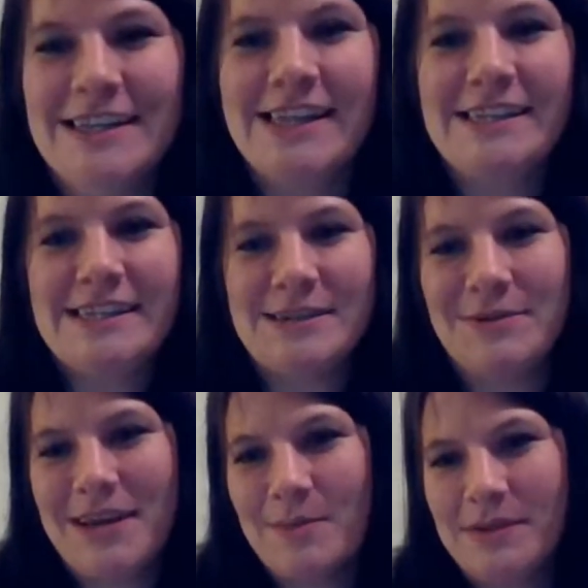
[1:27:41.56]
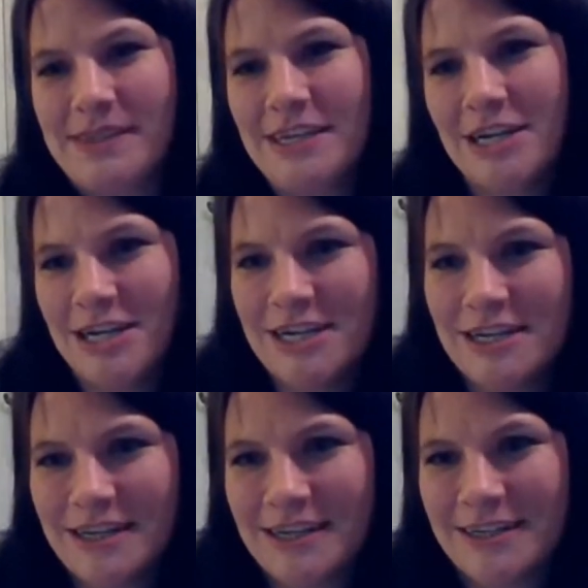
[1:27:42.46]
Let's see what happens here.
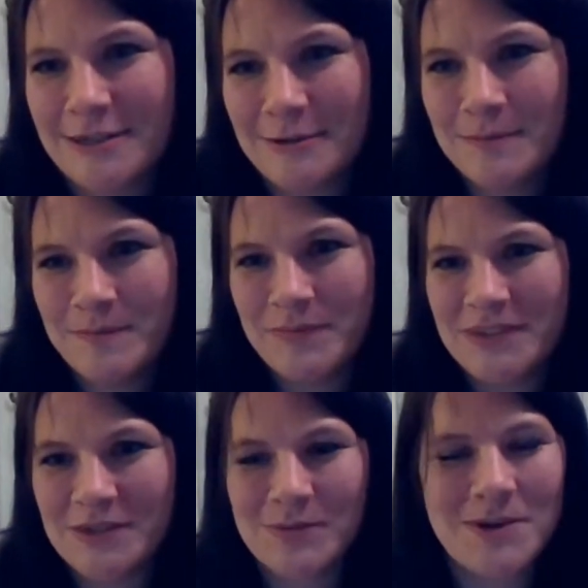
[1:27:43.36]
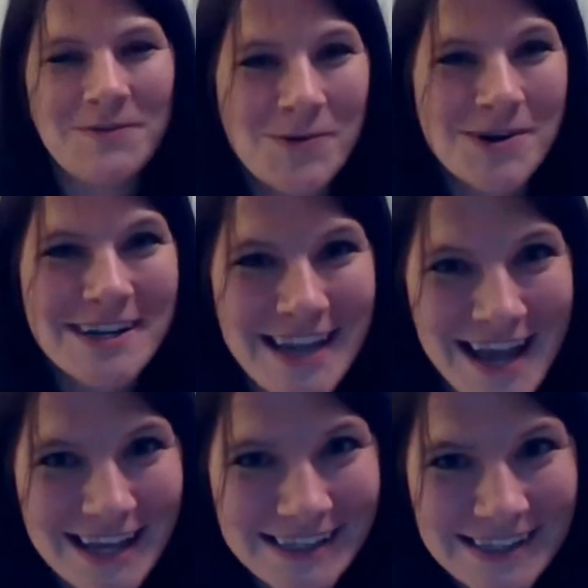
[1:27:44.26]
24,
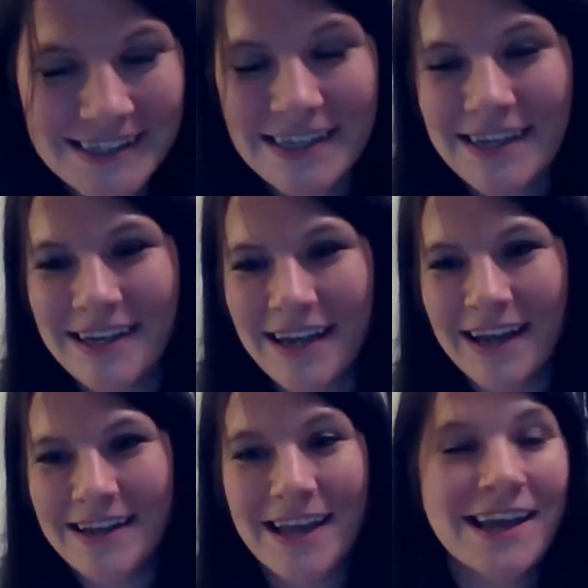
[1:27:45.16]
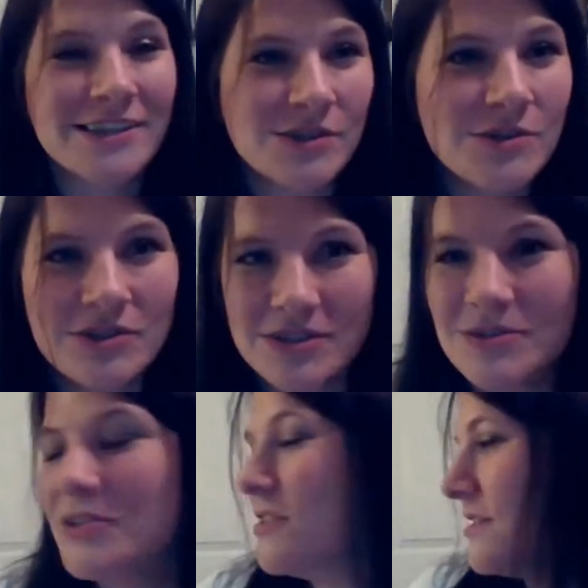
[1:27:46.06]
yes. Yeah, do
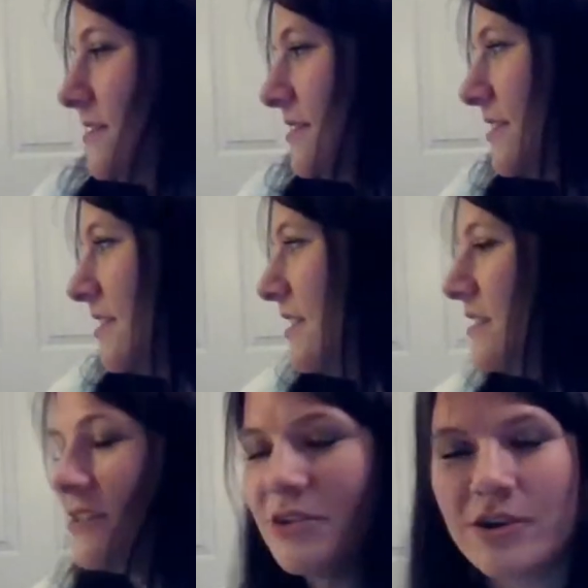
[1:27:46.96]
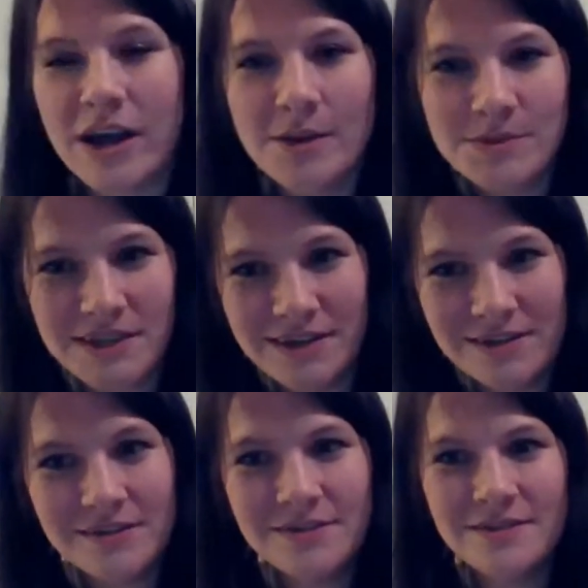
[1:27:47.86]
do your do your comps,
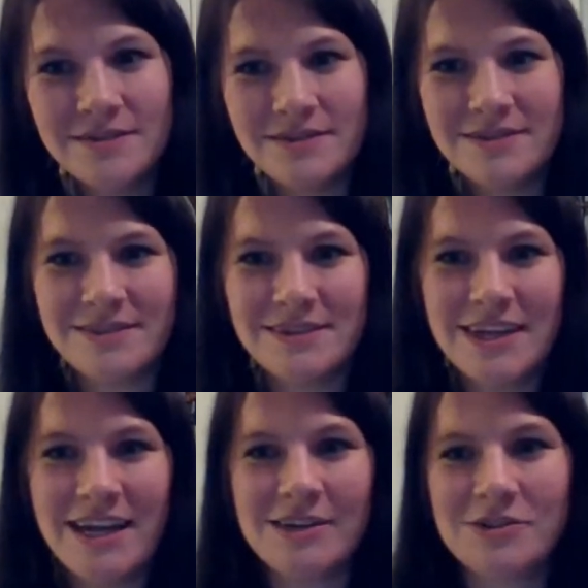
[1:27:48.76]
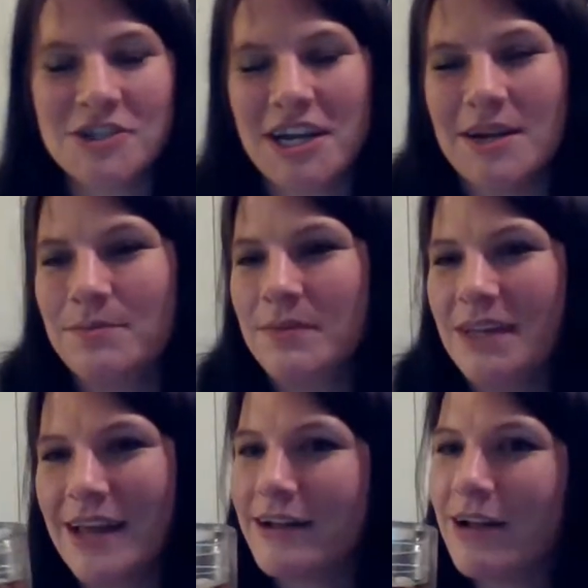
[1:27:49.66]
y'all. Ain't no shame
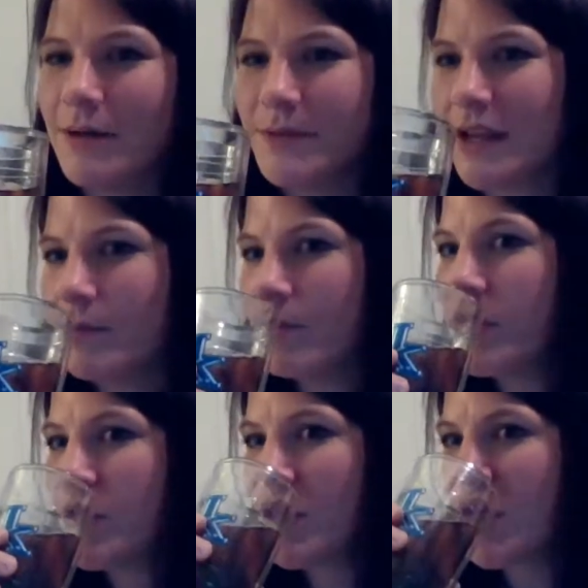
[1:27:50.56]
in that comp game.